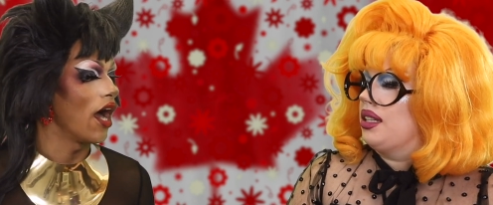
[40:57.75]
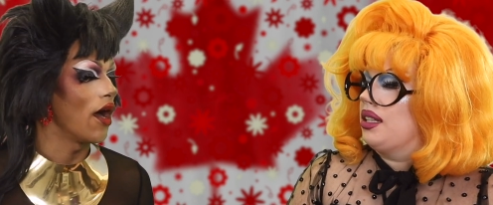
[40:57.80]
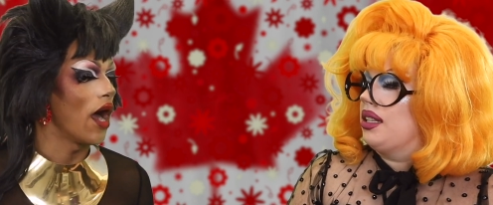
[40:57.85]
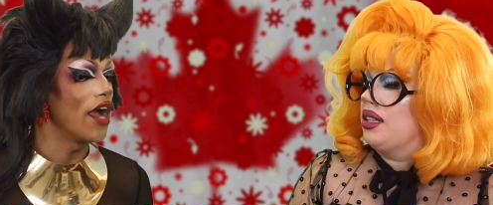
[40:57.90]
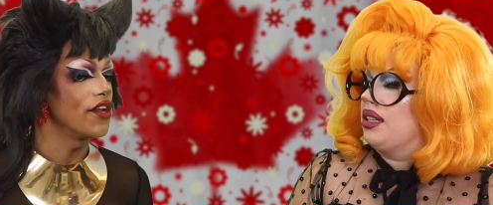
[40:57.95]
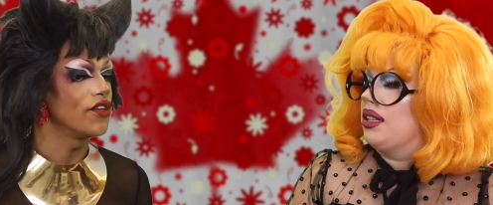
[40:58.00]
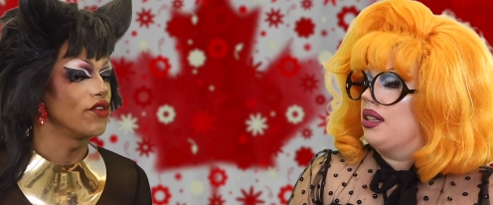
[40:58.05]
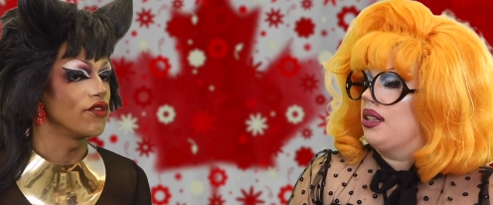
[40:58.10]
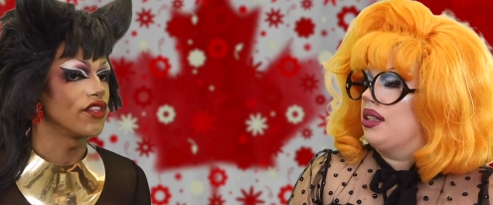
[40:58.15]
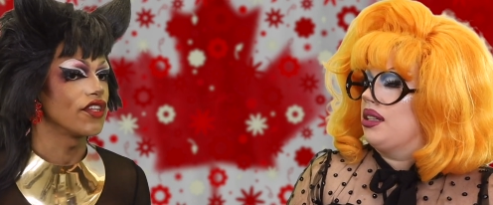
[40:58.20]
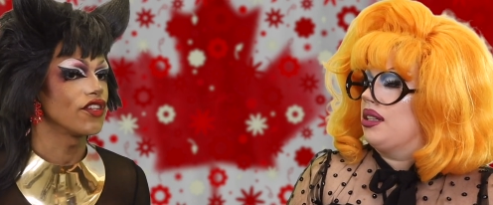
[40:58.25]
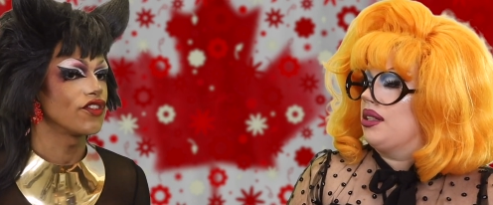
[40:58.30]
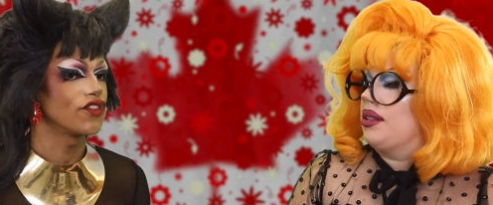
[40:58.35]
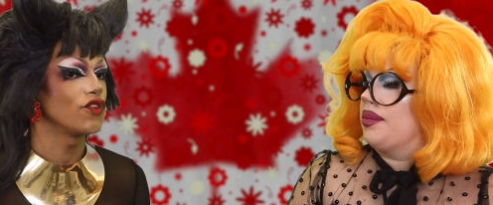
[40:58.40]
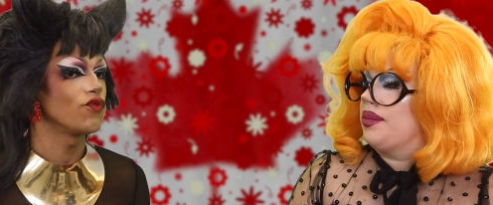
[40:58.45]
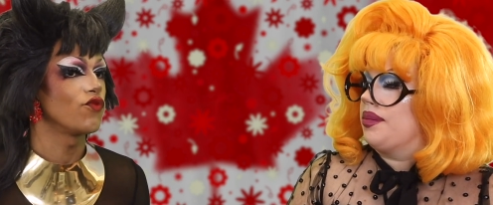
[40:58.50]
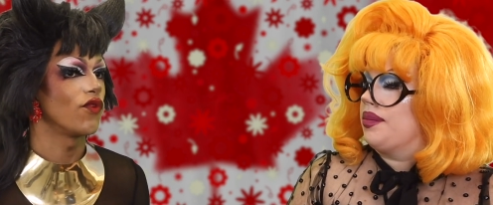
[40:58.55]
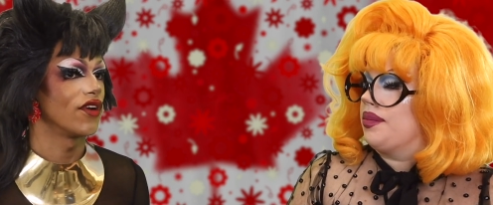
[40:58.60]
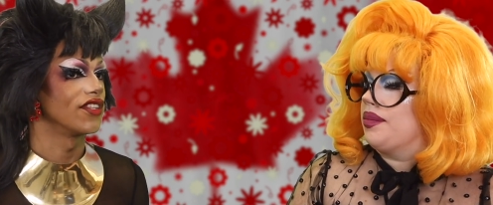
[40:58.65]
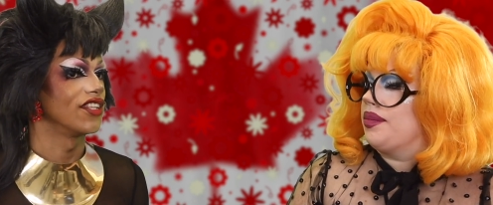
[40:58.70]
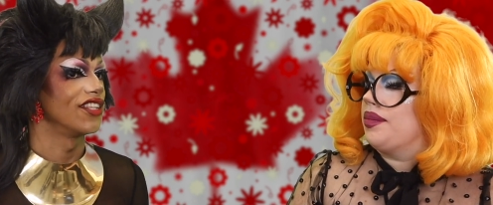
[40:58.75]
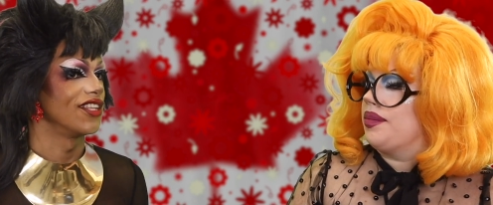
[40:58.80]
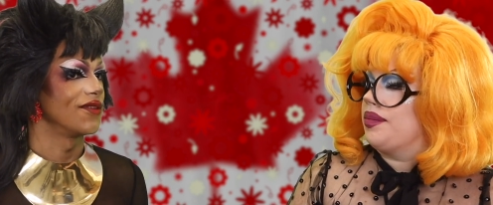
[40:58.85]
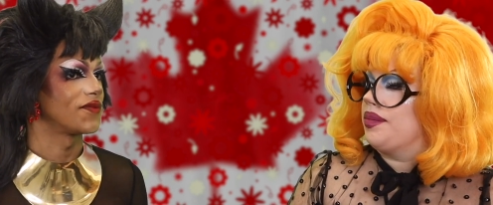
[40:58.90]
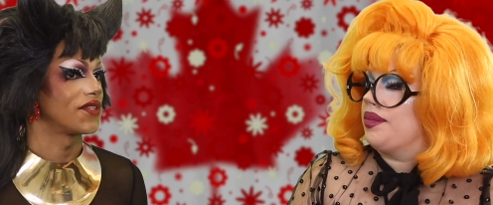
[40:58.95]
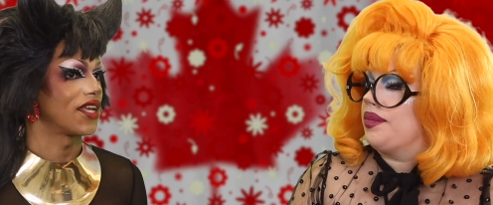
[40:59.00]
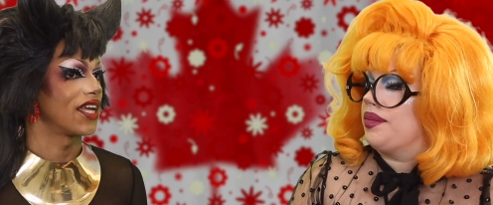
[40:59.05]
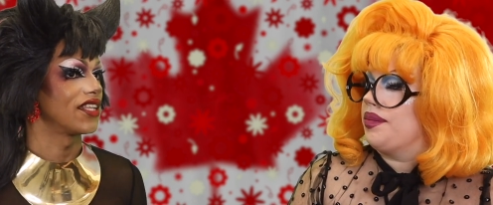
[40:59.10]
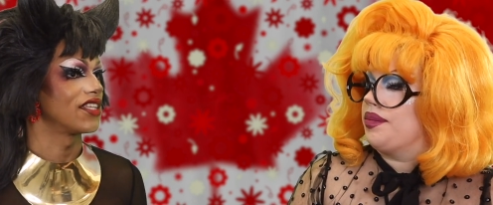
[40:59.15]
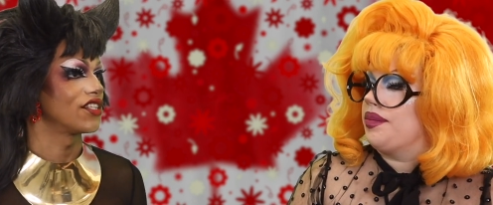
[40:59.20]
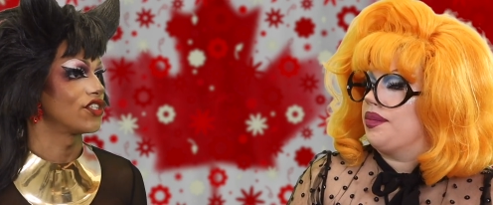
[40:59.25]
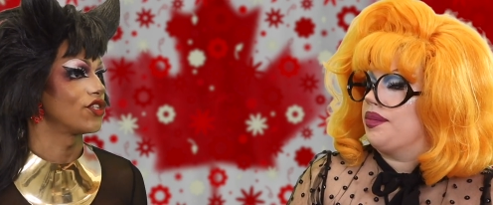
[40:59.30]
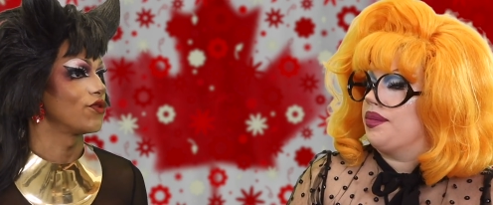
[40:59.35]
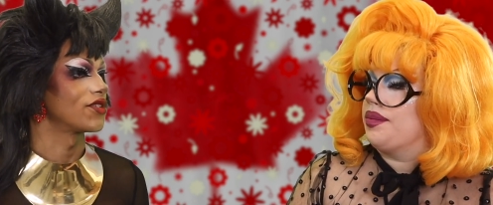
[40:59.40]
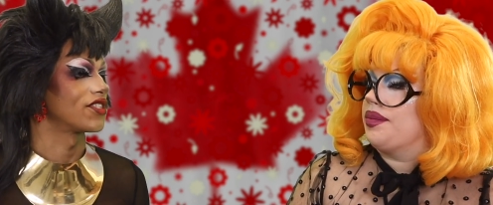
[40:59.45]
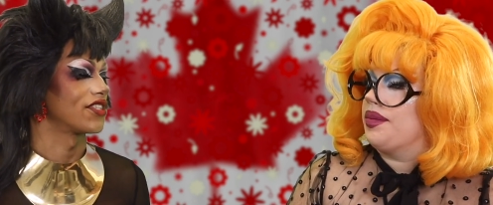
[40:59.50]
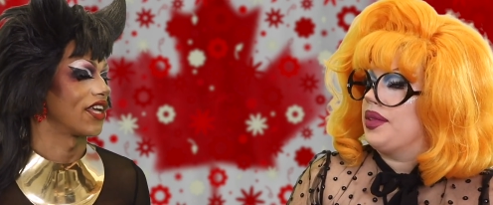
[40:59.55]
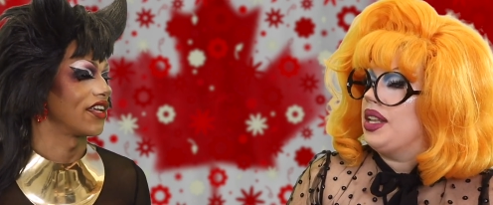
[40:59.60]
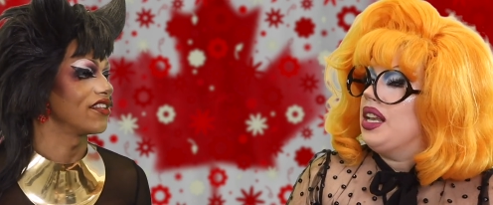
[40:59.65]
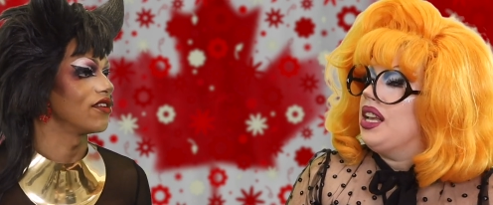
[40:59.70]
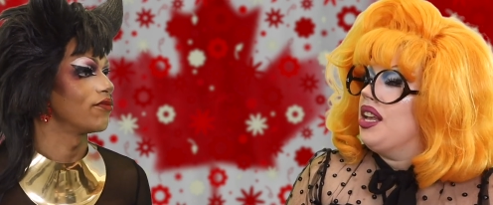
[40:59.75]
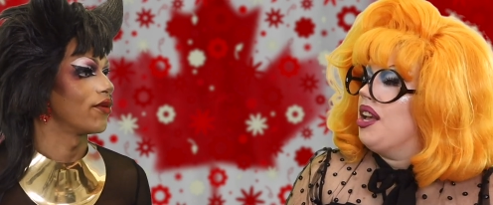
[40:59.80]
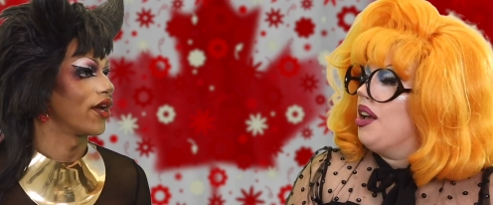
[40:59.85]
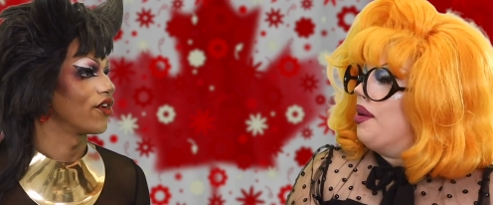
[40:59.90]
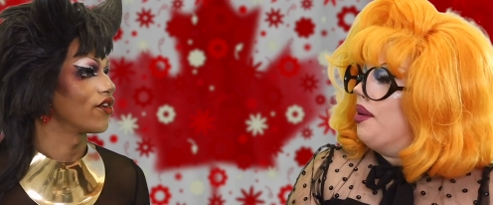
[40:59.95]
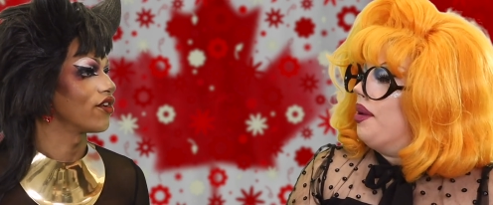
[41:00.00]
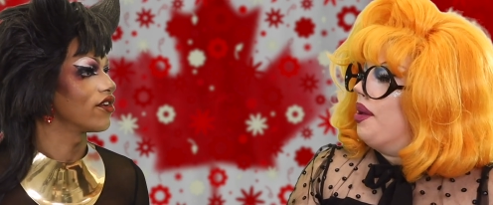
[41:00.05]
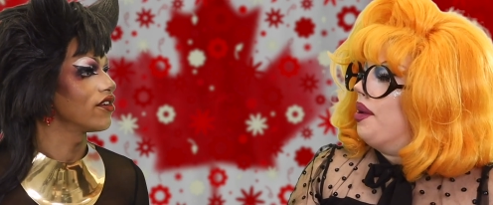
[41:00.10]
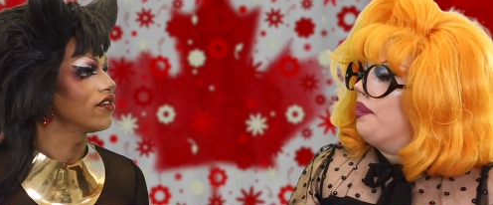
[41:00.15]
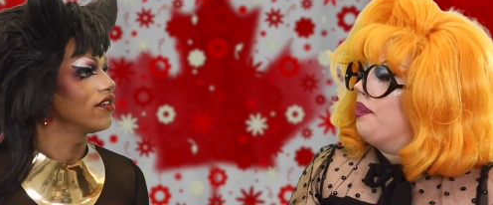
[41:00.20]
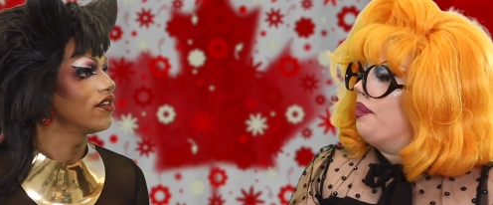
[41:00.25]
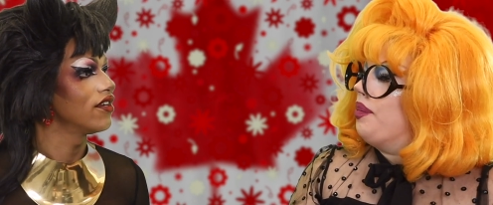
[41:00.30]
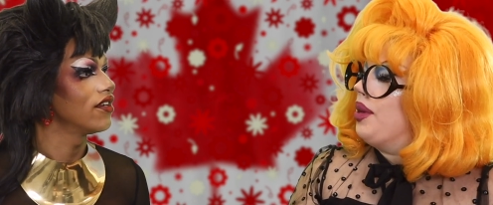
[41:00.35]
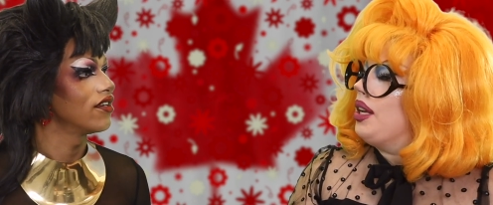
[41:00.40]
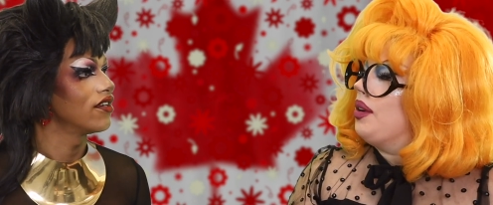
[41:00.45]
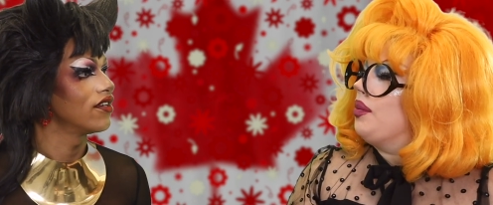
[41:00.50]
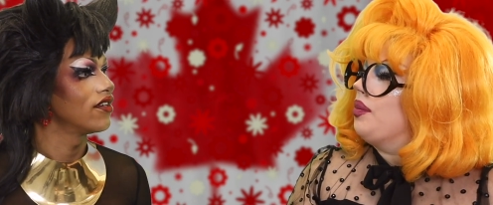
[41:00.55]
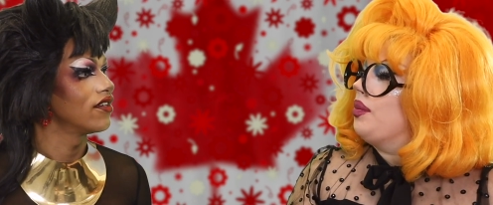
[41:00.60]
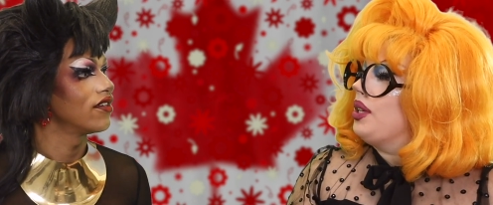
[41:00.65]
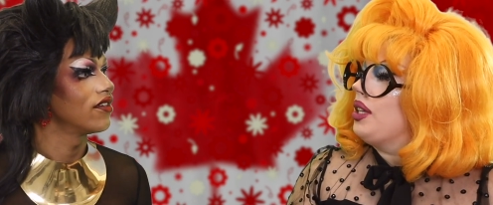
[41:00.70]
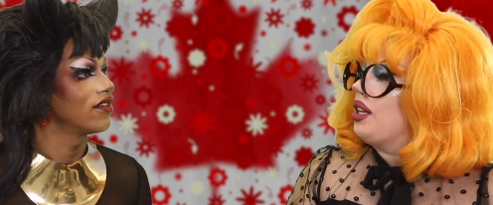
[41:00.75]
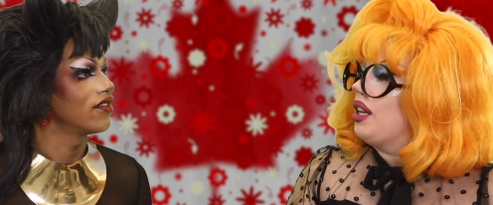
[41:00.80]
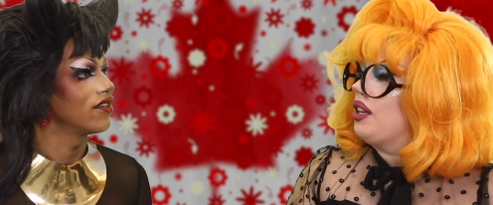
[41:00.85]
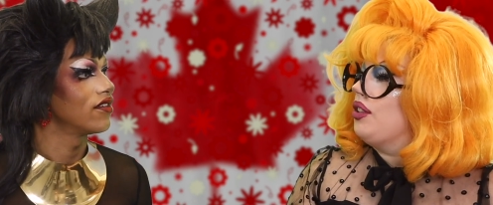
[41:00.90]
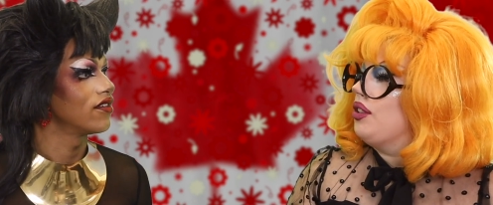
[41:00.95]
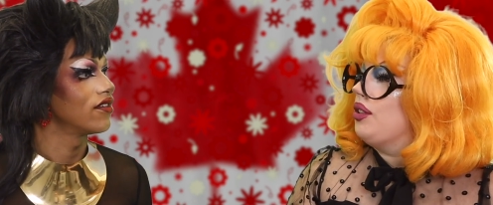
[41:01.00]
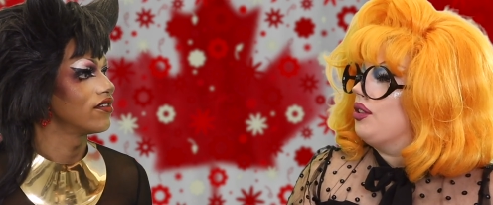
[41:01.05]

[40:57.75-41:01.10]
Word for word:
Speaker 1: I, I do think she won the lip sync. I think she was slightly
Speaker 2: better. But we got a